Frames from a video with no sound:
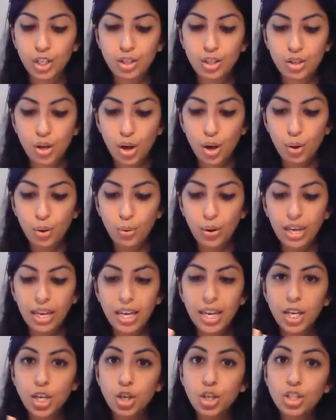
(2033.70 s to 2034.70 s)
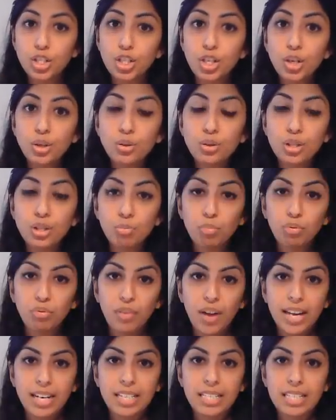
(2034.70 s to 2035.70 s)
So it is used to
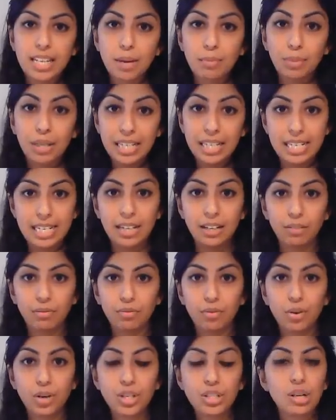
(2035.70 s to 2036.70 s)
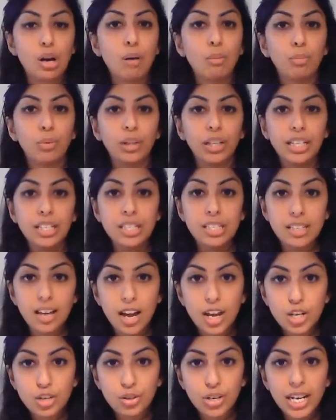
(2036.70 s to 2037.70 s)
prevent bleeding, for example, in
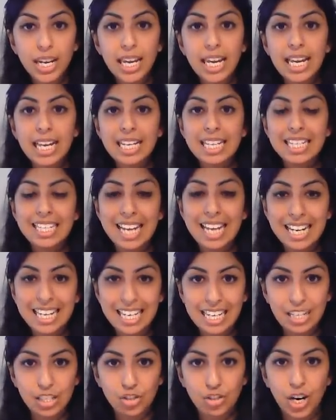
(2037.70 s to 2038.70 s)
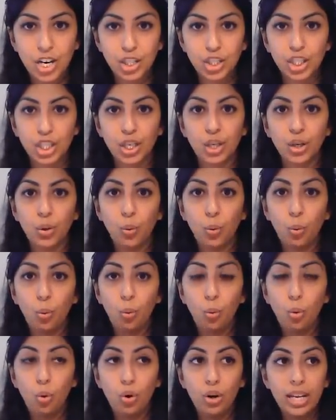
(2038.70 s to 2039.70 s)
surgery, dental extraction,
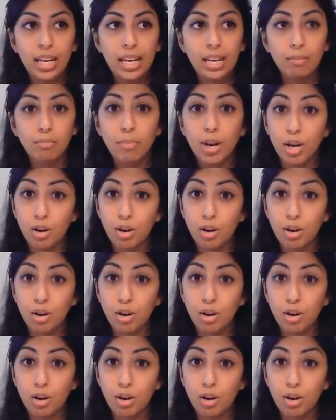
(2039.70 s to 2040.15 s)
or in